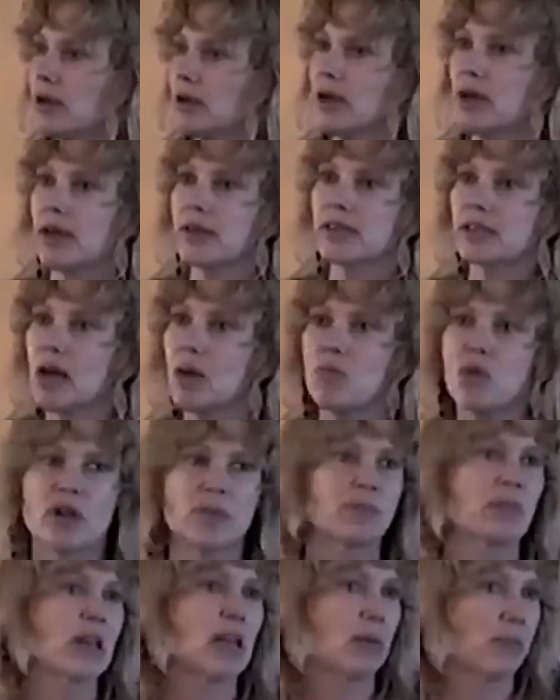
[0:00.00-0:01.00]
uh,
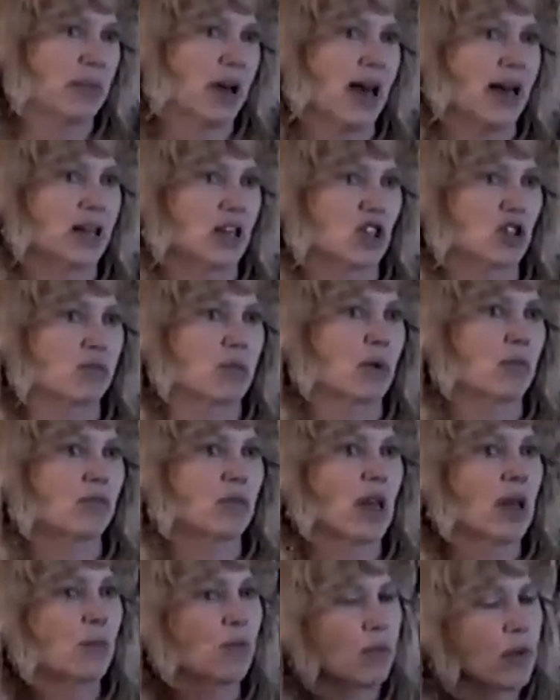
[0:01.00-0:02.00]
someone being punishment.
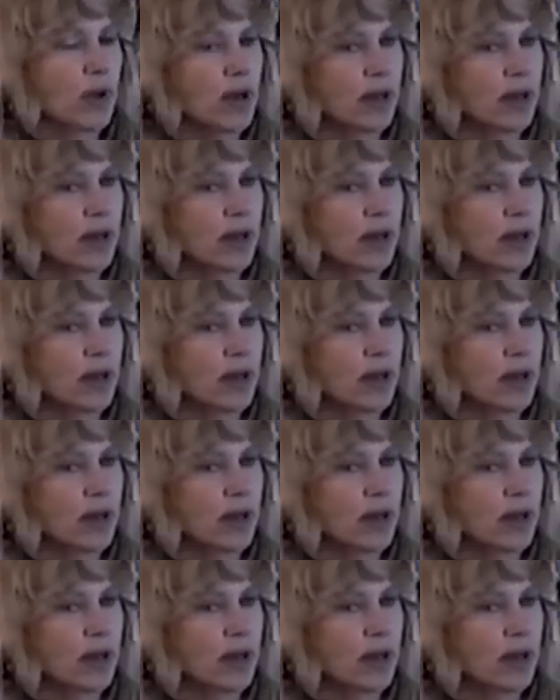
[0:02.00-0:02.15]
They,